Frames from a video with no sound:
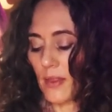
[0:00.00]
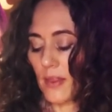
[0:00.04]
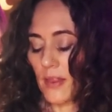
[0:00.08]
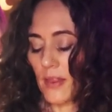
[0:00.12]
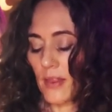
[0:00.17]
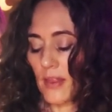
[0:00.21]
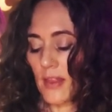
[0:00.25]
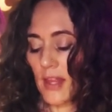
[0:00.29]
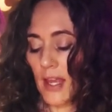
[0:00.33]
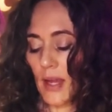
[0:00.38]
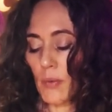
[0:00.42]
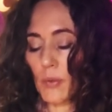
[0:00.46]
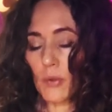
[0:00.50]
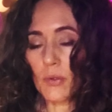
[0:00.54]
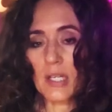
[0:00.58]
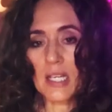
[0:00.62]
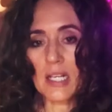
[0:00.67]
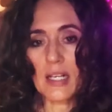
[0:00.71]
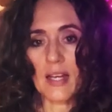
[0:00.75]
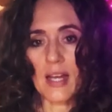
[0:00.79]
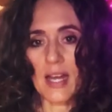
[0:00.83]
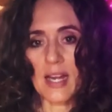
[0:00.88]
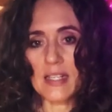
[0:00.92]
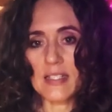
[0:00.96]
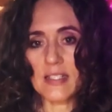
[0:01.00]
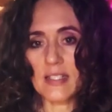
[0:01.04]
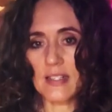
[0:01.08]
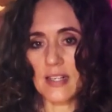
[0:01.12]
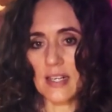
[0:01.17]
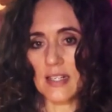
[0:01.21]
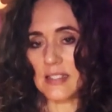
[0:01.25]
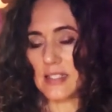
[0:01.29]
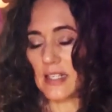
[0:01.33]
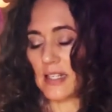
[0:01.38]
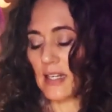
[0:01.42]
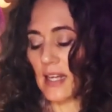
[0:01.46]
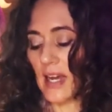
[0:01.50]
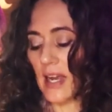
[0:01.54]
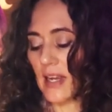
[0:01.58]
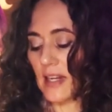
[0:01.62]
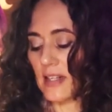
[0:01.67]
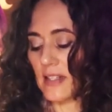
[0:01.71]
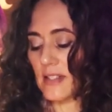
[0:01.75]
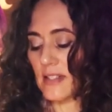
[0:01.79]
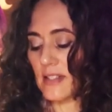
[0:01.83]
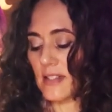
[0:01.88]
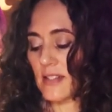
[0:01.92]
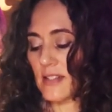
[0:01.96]
they will enlighten and
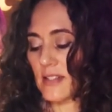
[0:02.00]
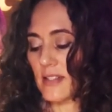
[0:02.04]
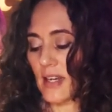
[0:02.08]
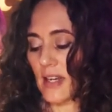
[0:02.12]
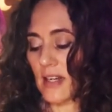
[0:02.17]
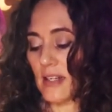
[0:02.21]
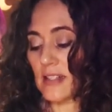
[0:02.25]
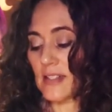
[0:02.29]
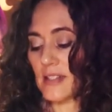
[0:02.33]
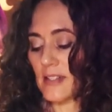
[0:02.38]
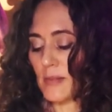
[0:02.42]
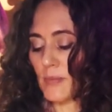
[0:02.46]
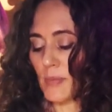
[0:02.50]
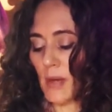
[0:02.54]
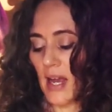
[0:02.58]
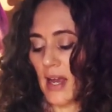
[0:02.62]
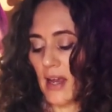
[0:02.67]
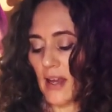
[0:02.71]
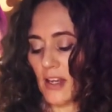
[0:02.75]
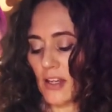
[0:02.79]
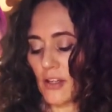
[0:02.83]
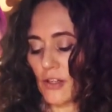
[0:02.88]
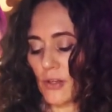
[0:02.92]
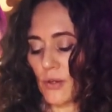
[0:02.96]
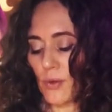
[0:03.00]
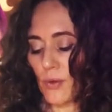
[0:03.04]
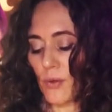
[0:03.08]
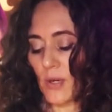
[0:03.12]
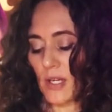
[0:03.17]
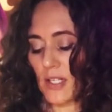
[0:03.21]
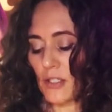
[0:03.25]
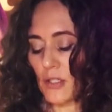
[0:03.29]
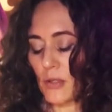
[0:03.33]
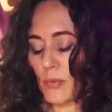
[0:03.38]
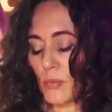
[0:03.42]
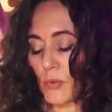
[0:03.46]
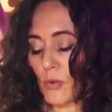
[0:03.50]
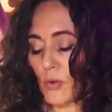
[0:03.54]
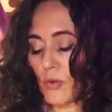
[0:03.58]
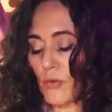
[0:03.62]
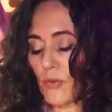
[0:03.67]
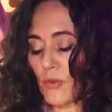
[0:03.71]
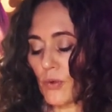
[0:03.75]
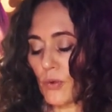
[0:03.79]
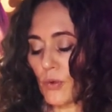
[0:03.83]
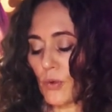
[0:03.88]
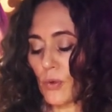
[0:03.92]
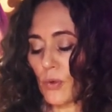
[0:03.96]
delight and inspire you as you move
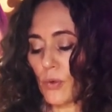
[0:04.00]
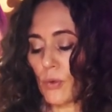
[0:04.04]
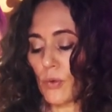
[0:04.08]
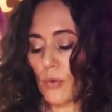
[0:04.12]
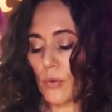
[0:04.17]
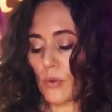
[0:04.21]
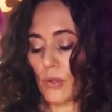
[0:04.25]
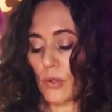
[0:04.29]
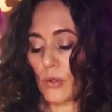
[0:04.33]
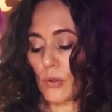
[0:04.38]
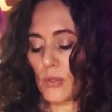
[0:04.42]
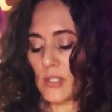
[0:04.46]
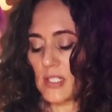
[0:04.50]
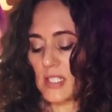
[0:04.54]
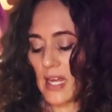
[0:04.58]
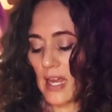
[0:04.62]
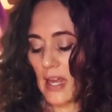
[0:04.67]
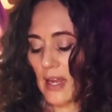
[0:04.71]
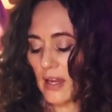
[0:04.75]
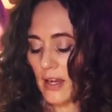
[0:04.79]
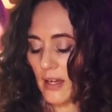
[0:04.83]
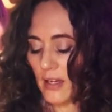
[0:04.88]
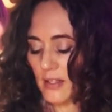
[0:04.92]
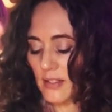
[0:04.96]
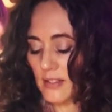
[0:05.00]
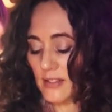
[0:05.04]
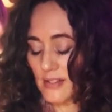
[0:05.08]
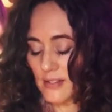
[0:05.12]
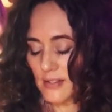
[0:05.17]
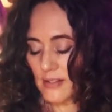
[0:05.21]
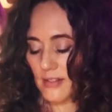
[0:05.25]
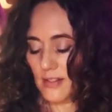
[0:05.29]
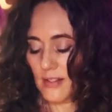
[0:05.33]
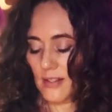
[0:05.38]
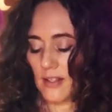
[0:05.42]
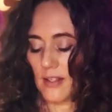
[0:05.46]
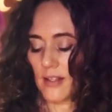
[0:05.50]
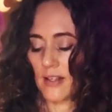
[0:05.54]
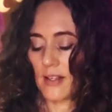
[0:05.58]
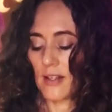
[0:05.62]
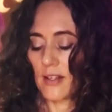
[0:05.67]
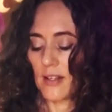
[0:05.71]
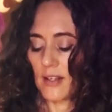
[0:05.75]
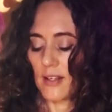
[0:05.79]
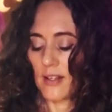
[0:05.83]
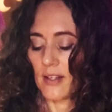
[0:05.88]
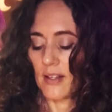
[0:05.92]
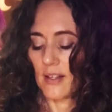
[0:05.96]
through your days
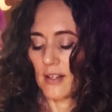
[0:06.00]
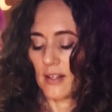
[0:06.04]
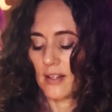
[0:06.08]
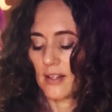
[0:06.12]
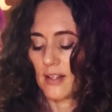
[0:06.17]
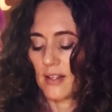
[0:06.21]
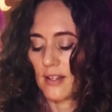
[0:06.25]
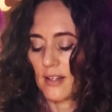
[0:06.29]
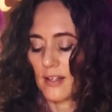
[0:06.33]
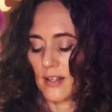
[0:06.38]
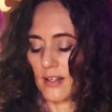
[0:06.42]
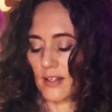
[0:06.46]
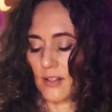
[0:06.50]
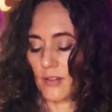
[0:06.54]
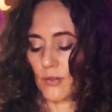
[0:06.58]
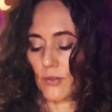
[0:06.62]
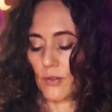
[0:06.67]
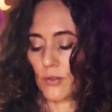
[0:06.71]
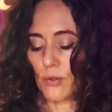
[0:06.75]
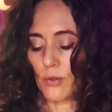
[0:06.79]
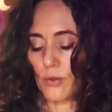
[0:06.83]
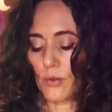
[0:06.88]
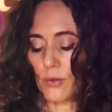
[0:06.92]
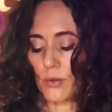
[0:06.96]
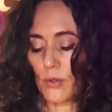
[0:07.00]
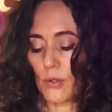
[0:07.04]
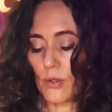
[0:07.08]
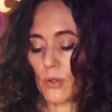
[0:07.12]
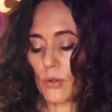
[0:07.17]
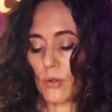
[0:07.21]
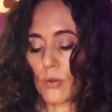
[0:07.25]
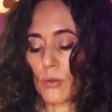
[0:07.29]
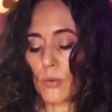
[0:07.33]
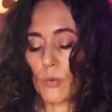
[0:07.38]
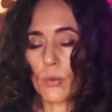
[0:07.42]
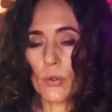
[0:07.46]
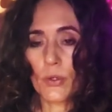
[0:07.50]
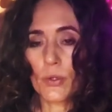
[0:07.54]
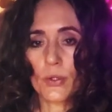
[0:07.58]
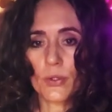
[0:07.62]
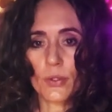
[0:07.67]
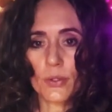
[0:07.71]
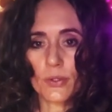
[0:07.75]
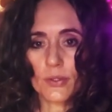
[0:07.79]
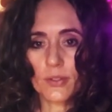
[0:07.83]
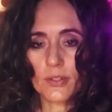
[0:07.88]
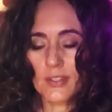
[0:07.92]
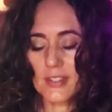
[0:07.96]
and through your
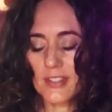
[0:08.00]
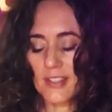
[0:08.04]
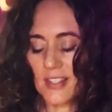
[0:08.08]
worlds,